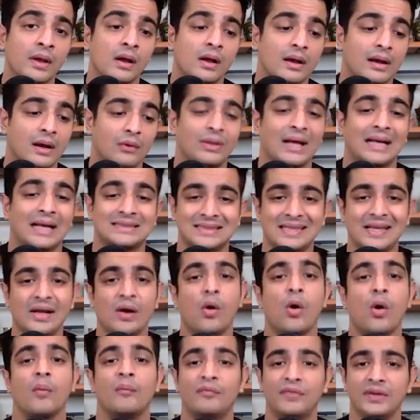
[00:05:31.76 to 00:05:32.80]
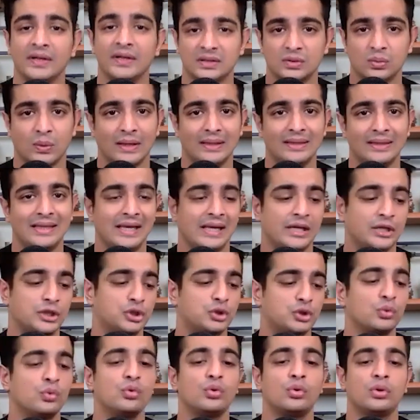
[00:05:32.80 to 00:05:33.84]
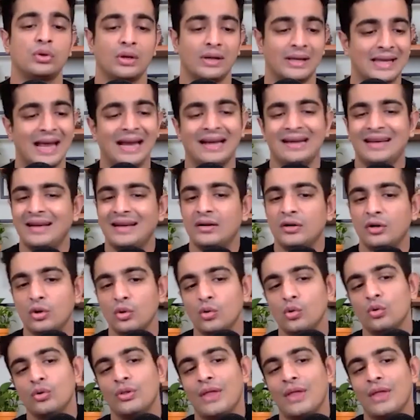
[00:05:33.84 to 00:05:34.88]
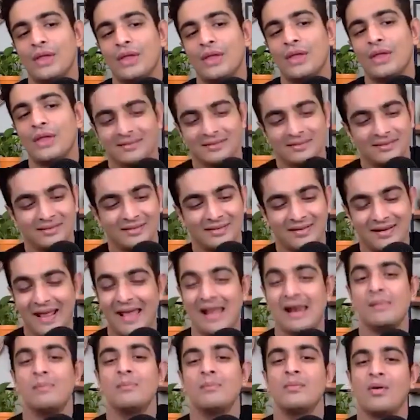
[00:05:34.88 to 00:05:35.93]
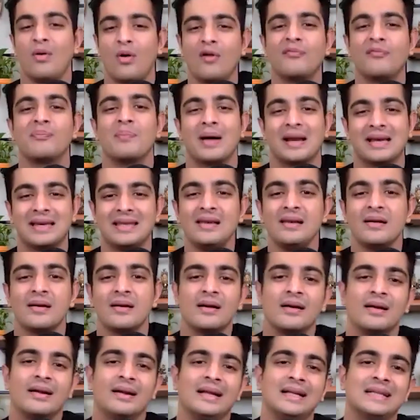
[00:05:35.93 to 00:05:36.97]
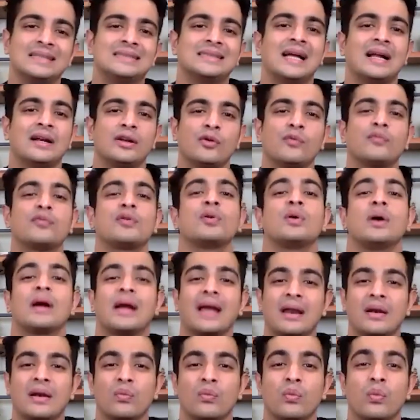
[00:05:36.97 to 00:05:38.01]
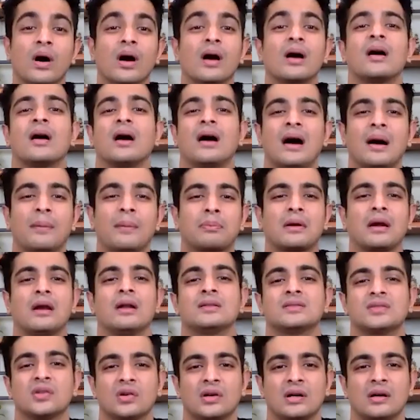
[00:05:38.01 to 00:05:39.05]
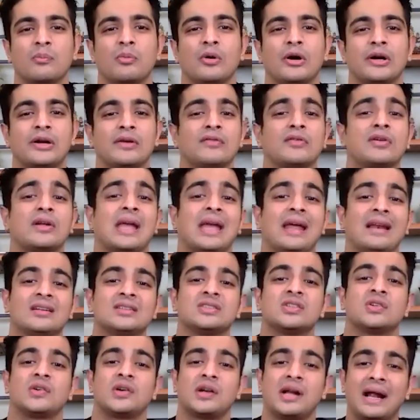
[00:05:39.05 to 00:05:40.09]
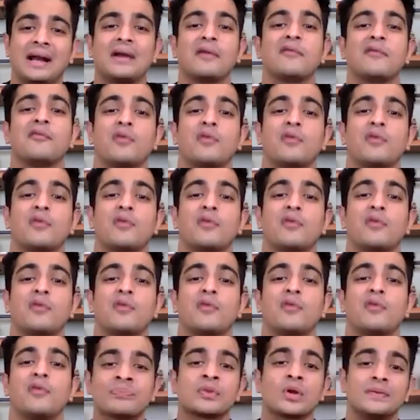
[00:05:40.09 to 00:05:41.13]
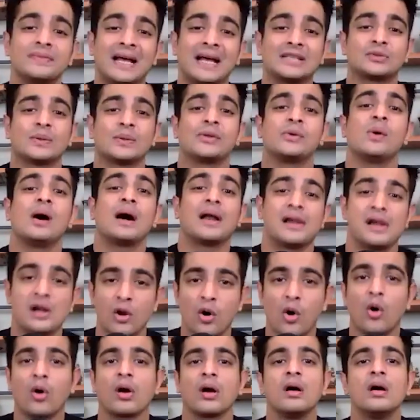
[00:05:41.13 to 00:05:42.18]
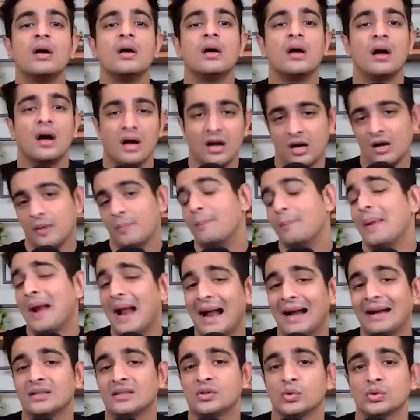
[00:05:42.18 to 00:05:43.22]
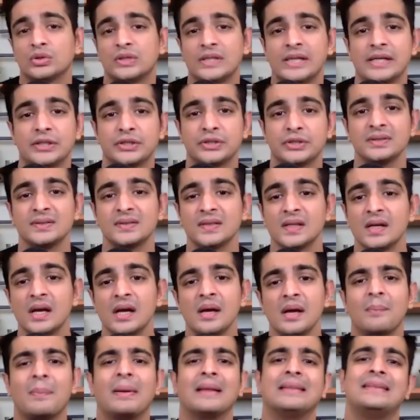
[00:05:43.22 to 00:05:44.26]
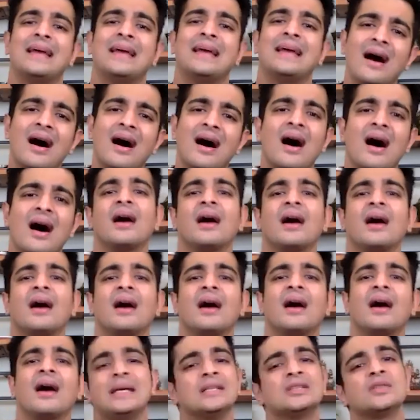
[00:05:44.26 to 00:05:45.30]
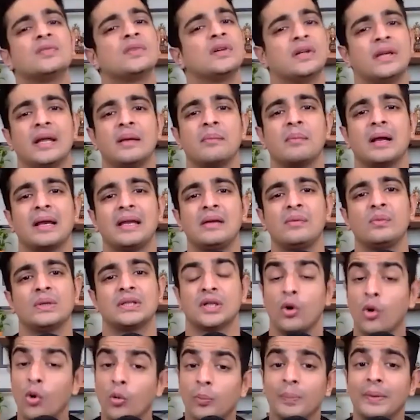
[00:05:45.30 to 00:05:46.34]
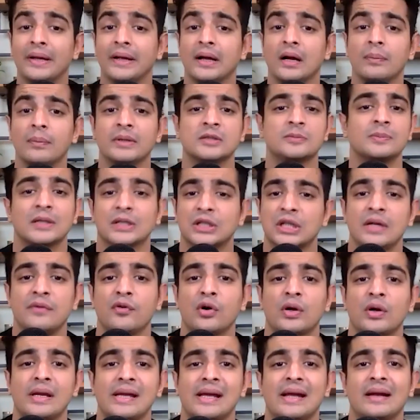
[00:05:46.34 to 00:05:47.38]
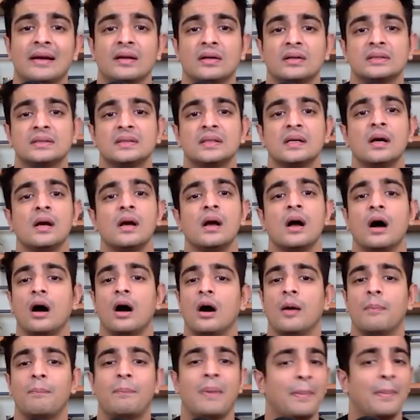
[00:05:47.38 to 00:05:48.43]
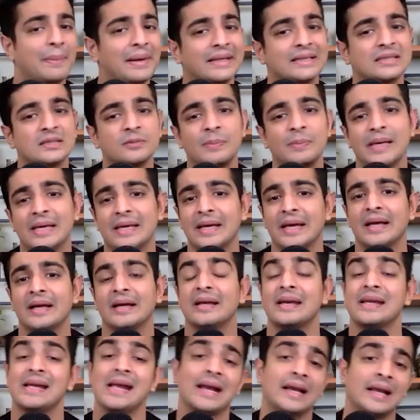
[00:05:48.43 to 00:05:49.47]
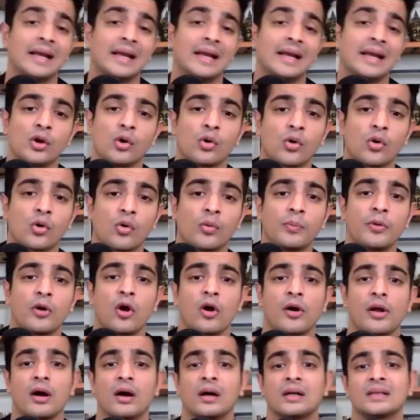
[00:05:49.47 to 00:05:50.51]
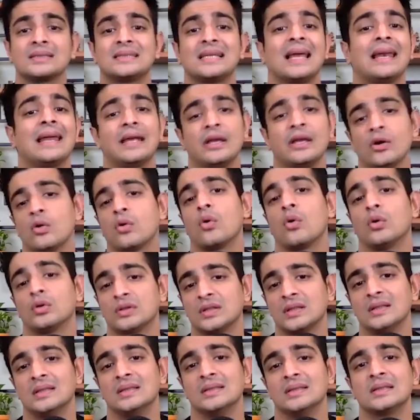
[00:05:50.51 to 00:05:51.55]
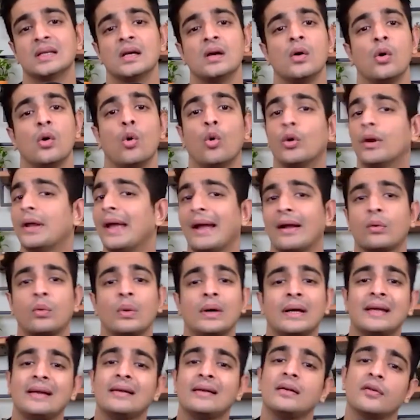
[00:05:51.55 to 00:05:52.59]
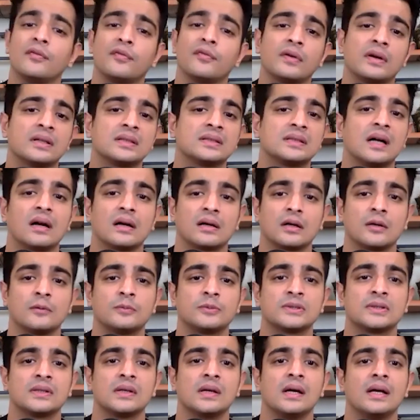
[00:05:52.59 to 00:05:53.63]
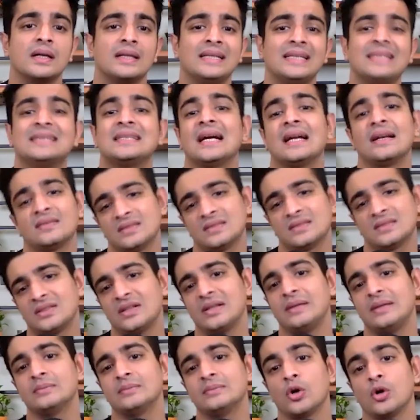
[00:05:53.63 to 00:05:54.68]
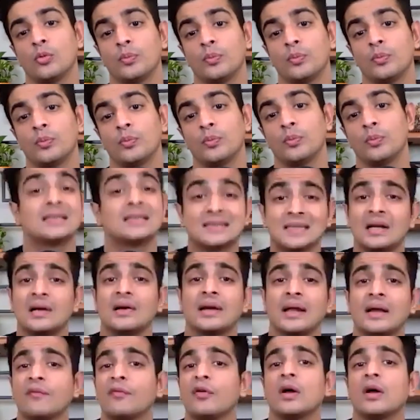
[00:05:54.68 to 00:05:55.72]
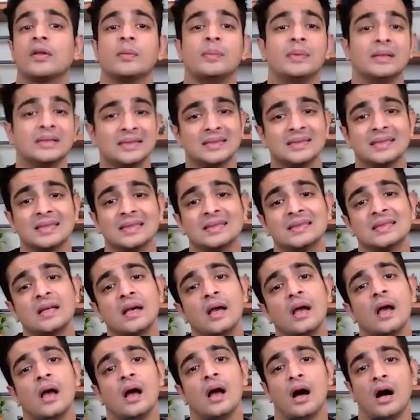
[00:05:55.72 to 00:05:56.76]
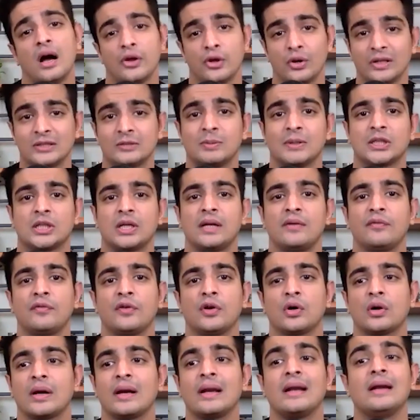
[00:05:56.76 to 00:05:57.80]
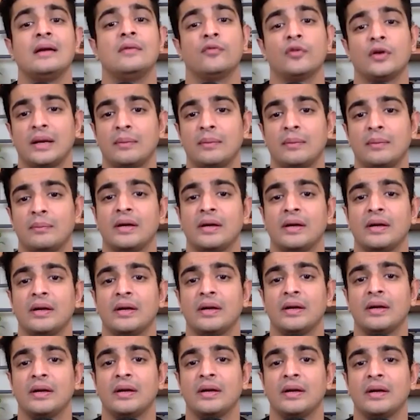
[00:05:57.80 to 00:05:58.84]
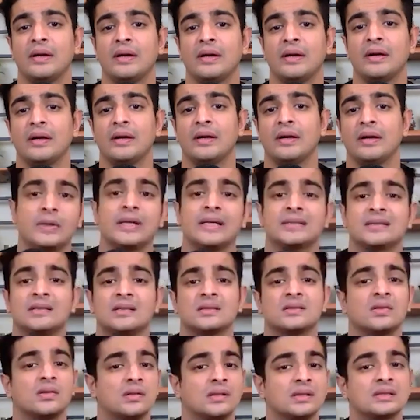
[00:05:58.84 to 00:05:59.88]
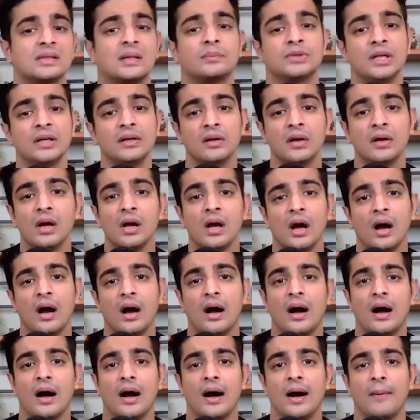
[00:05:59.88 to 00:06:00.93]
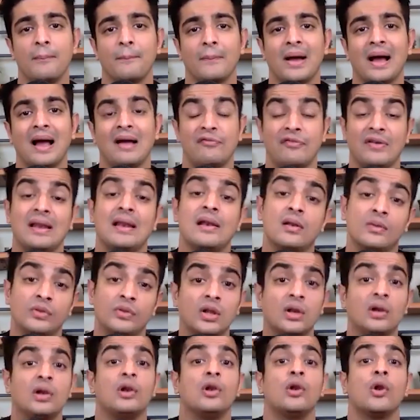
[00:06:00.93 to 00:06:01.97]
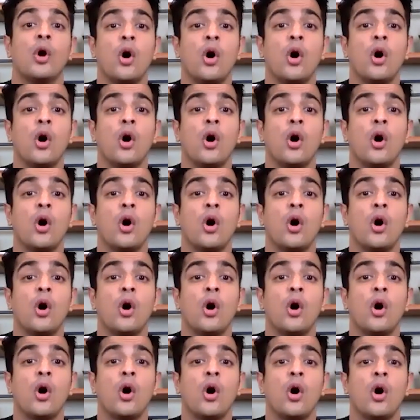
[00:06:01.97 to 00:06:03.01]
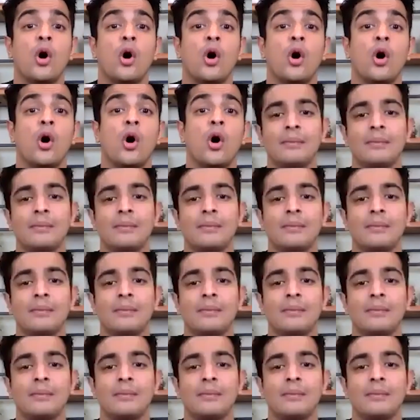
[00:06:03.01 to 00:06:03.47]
now that's the obvious one the issue to get into that realm of money is that you have to again work up till a certain point you have to gain a certain kind of following that's when you unlock uh, brand associations. But there are means of earning money which are opening up, especially for creators, uh, public speaking, creating your own products, selling your courses, owning equity in different startups. These kind of streams are opening up, consulting for other businesses. Uh, you know, especially if you're an infotainment creators and expertise in a certain subject. Um, I feel the long game